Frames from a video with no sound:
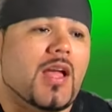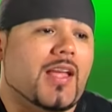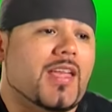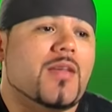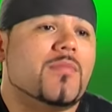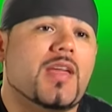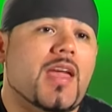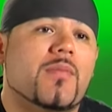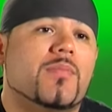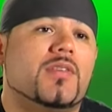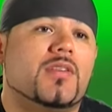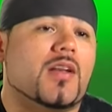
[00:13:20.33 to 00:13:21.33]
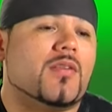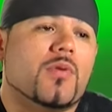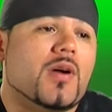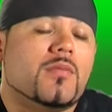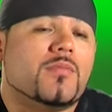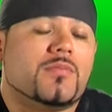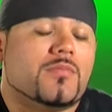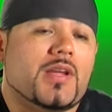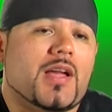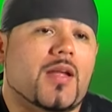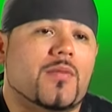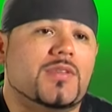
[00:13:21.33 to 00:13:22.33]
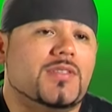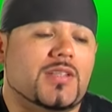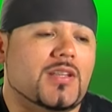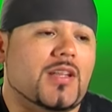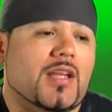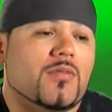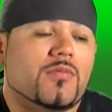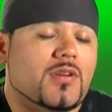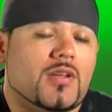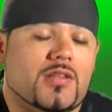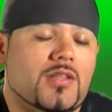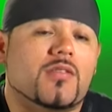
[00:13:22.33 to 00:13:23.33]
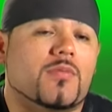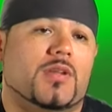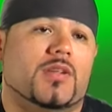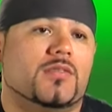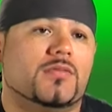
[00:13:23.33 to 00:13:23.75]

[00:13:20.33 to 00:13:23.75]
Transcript: I can't be happy. I don't want him behind me, sitting anywhere near me.